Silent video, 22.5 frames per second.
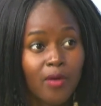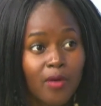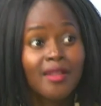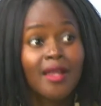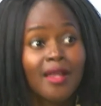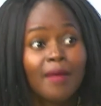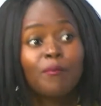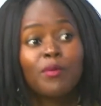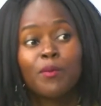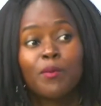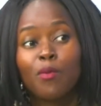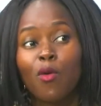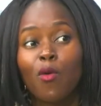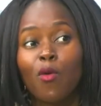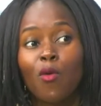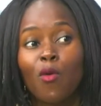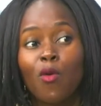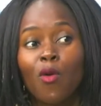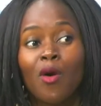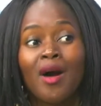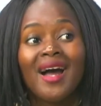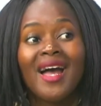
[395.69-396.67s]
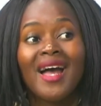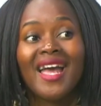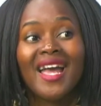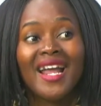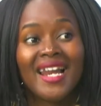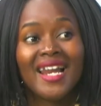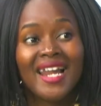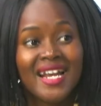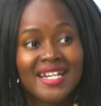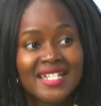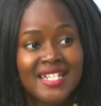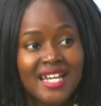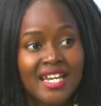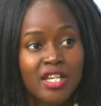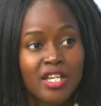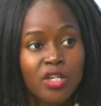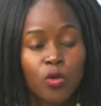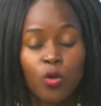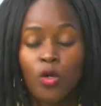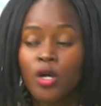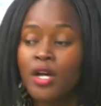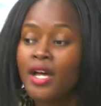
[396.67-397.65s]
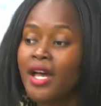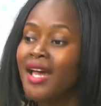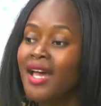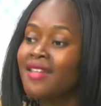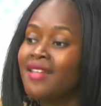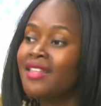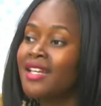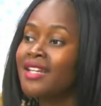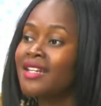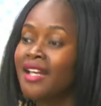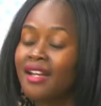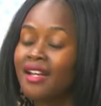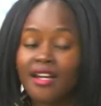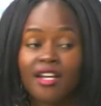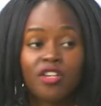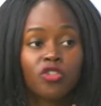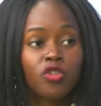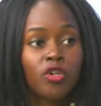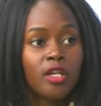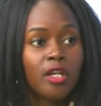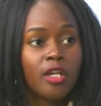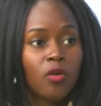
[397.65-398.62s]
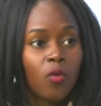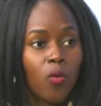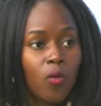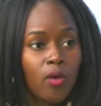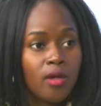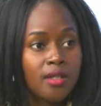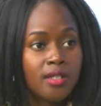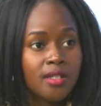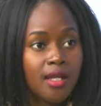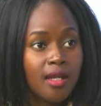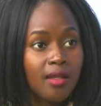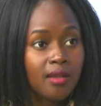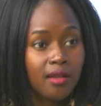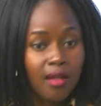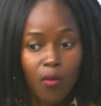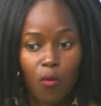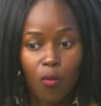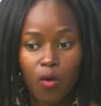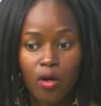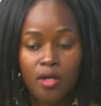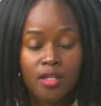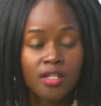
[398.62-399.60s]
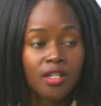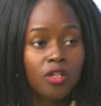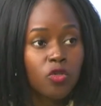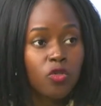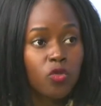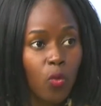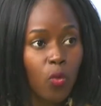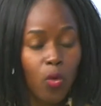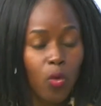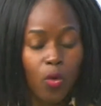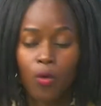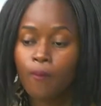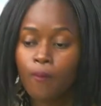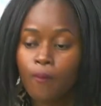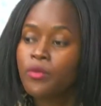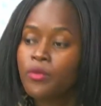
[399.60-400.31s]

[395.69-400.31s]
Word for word: the people who elected yes. you, and the direction in want they want to go.